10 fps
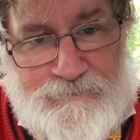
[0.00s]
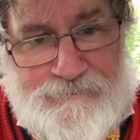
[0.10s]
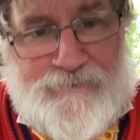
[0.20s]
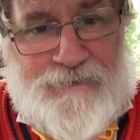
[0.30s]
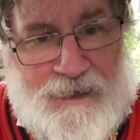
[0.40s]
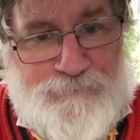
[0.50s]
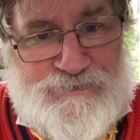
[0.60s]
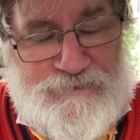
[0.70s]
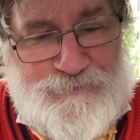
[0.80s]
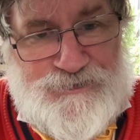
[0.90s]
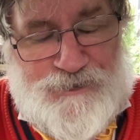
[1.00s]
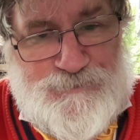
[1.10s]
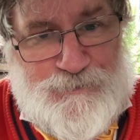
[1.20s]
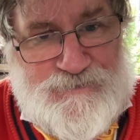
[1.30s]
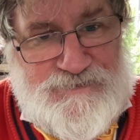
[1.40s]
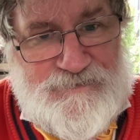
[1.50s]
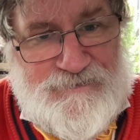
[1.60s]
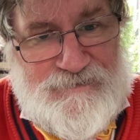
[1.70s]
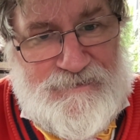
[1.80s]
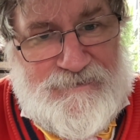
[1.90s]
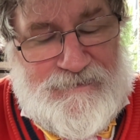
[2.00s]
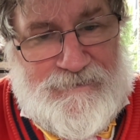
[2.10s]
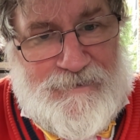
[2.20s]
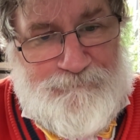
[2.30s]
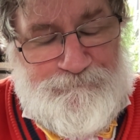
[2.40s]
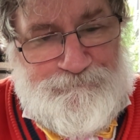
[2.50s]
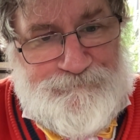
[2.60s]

There are absolute judgments. There